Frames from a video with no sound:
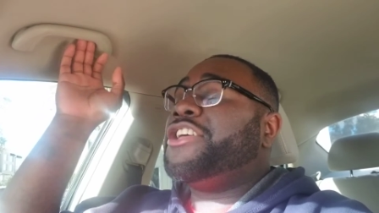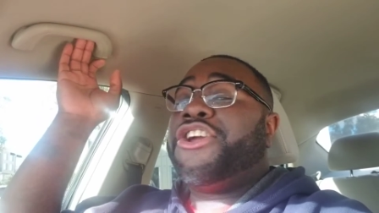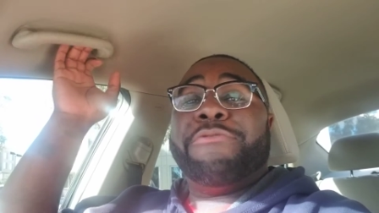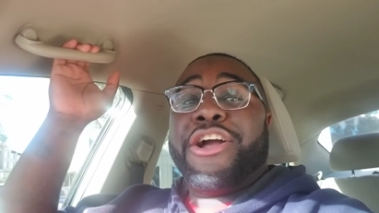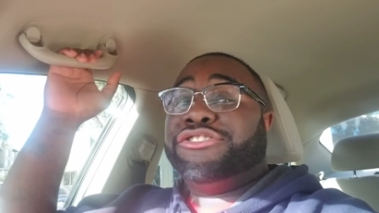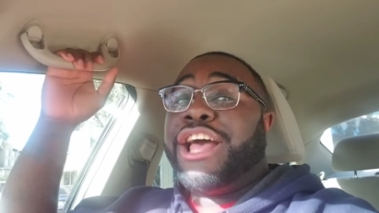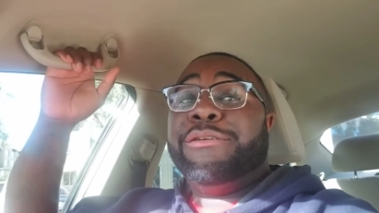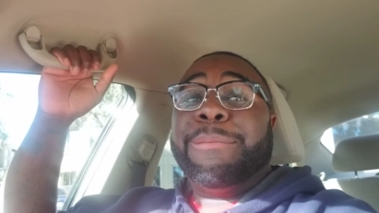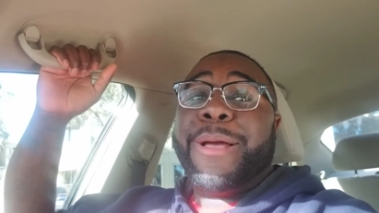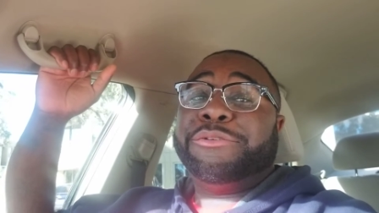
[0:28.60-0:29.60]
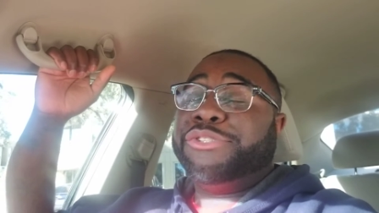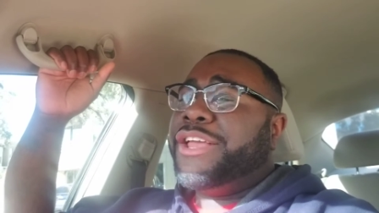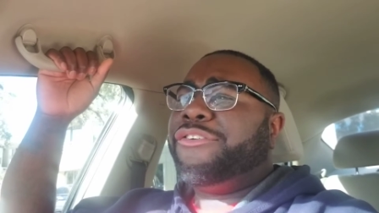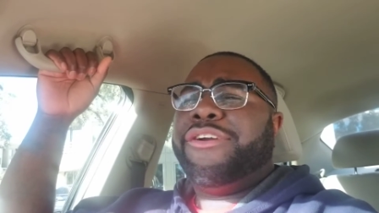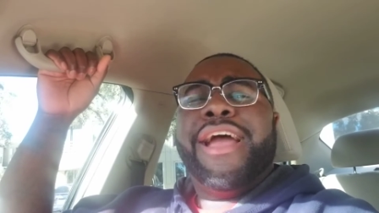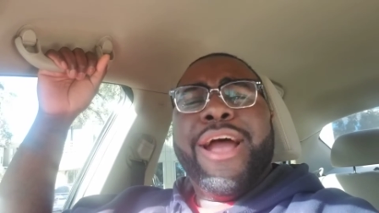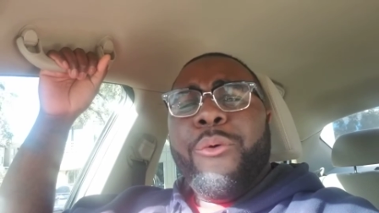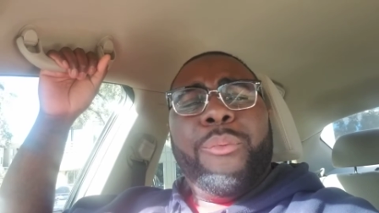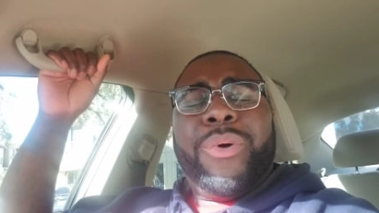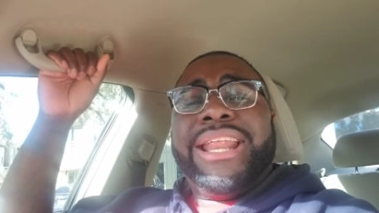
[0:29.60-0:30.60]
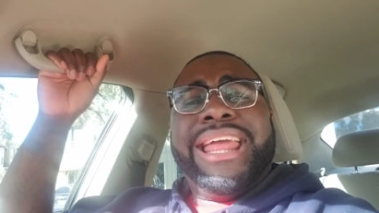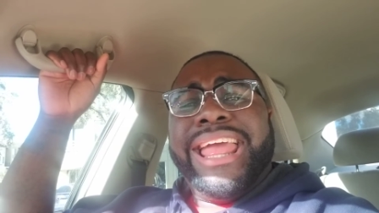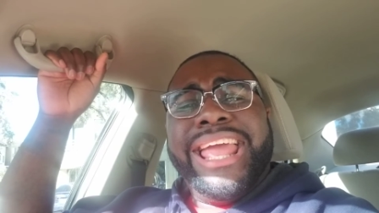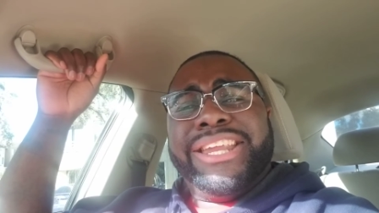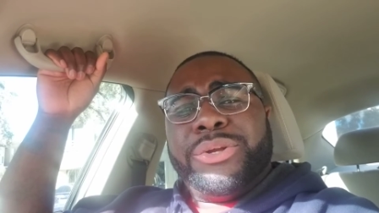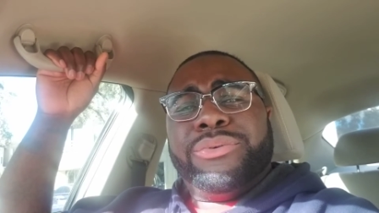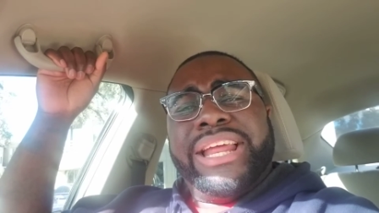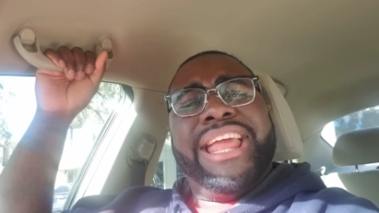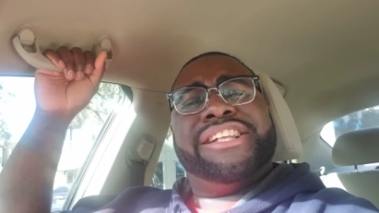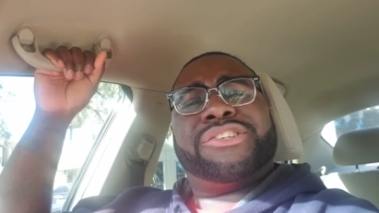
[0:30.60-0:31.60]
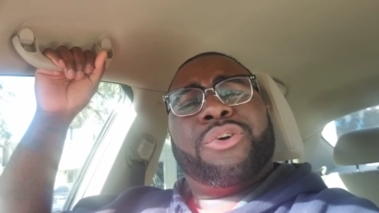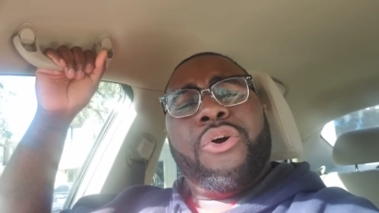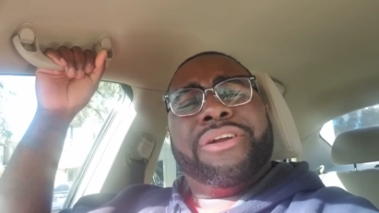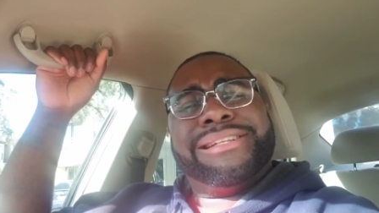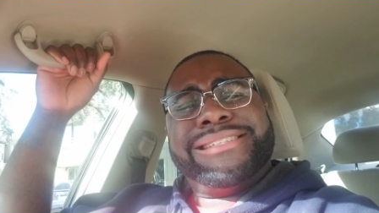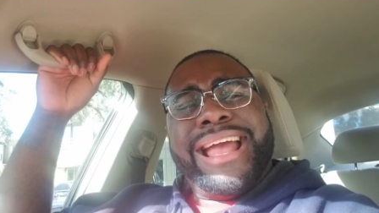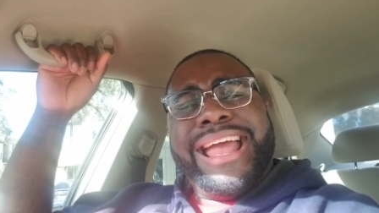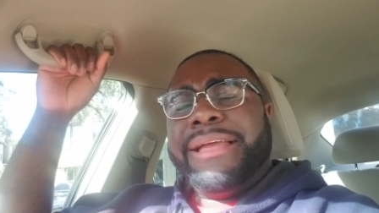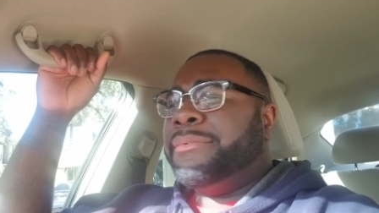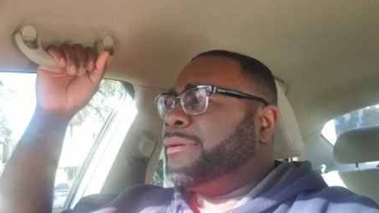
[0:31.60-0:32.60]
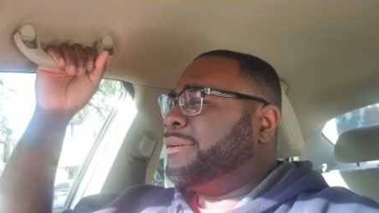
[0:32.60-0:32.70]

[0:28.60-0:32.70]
year about the best receiver. What did he do? Did he score this game?